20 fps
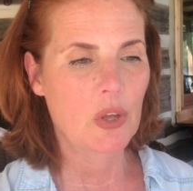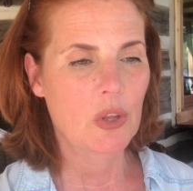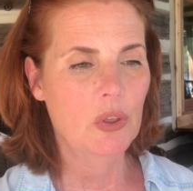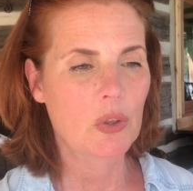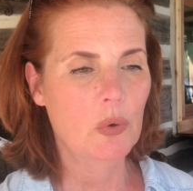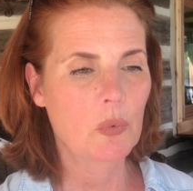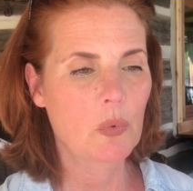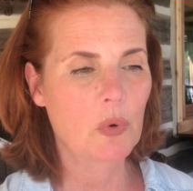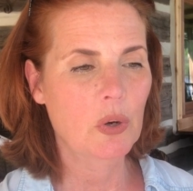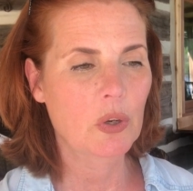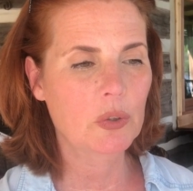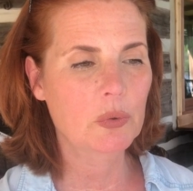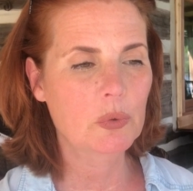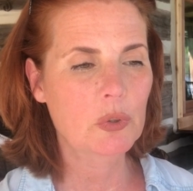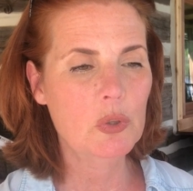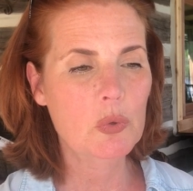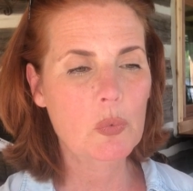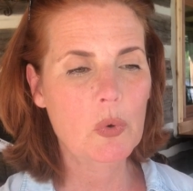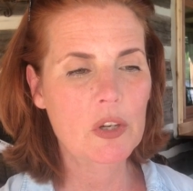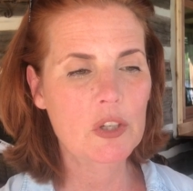The world
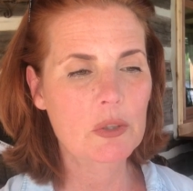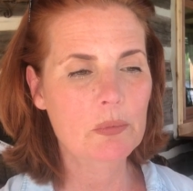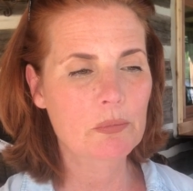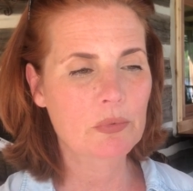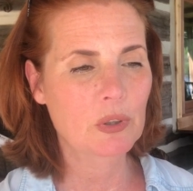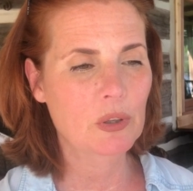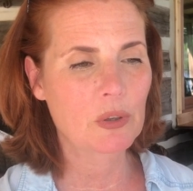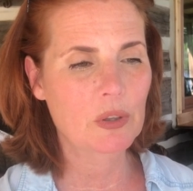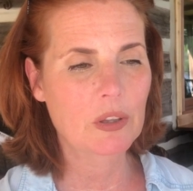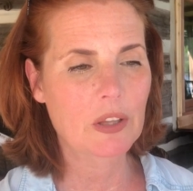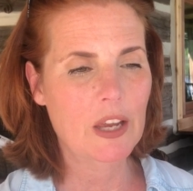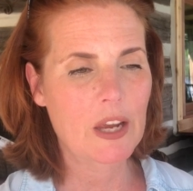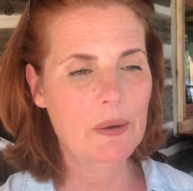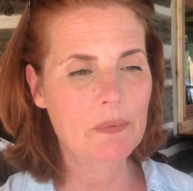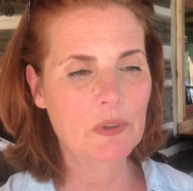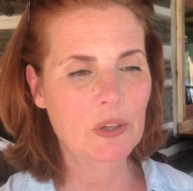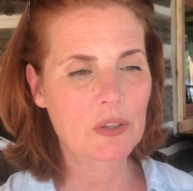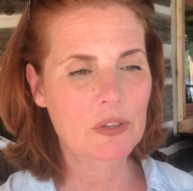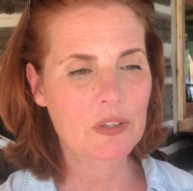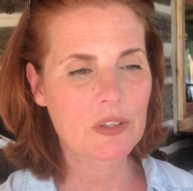which once
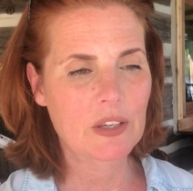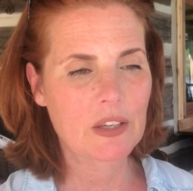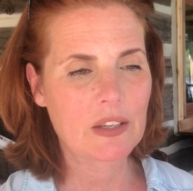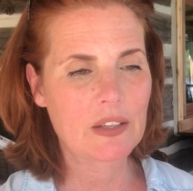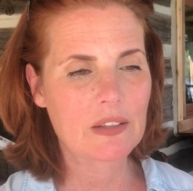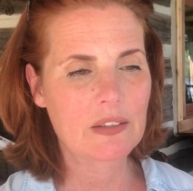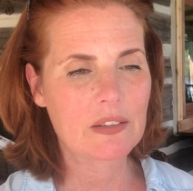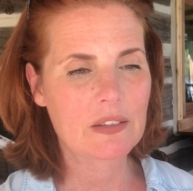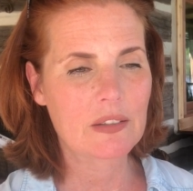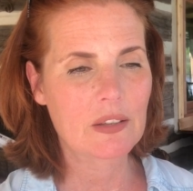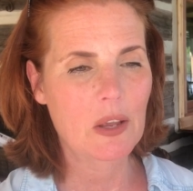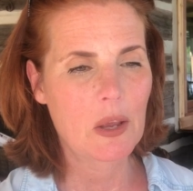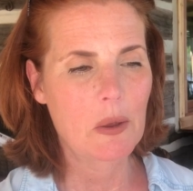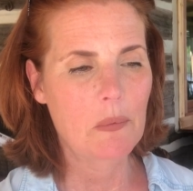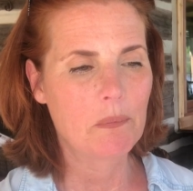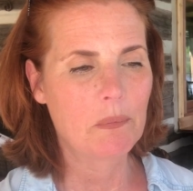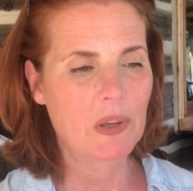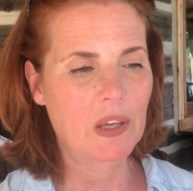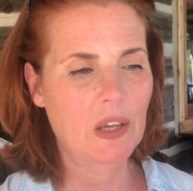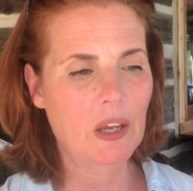proclaimed our sins
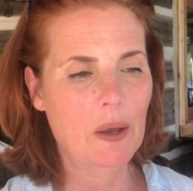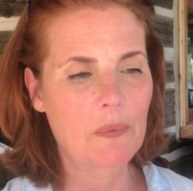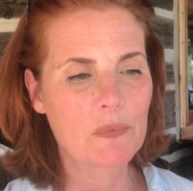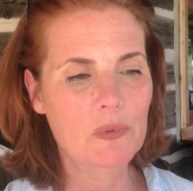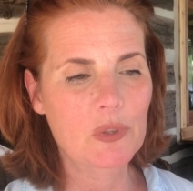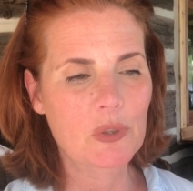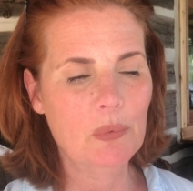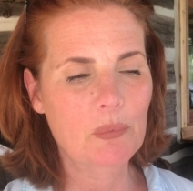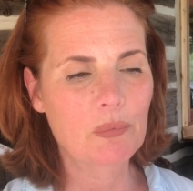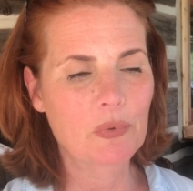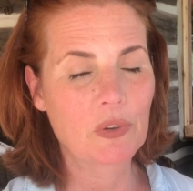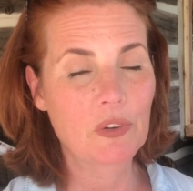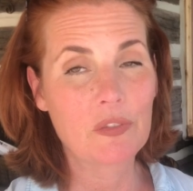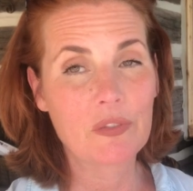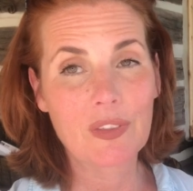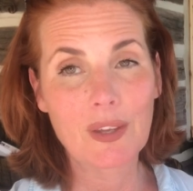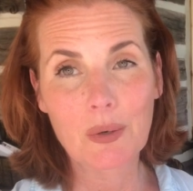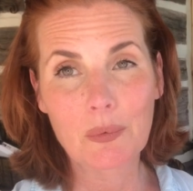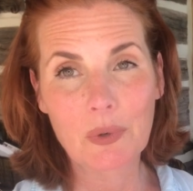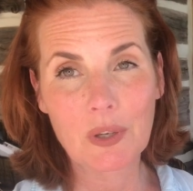becomes the proof
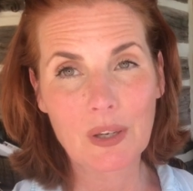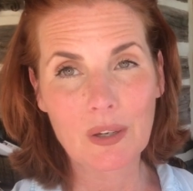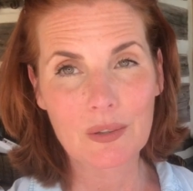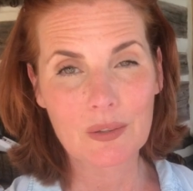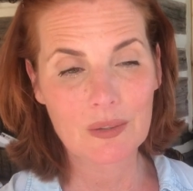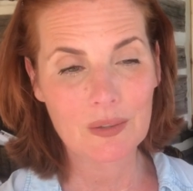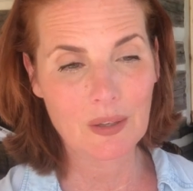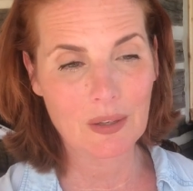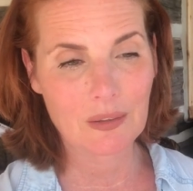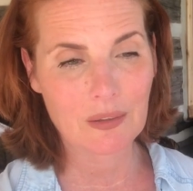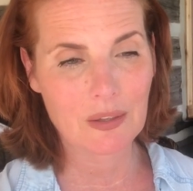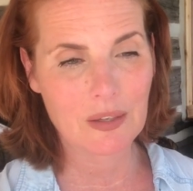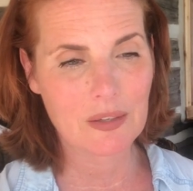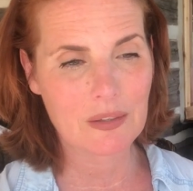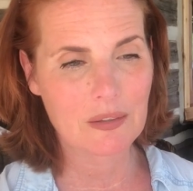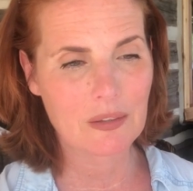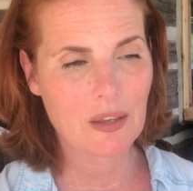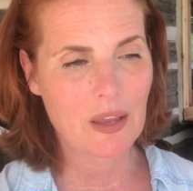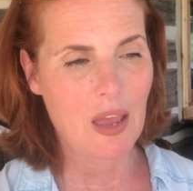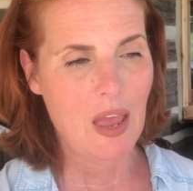that we are
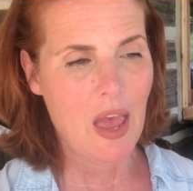sinless,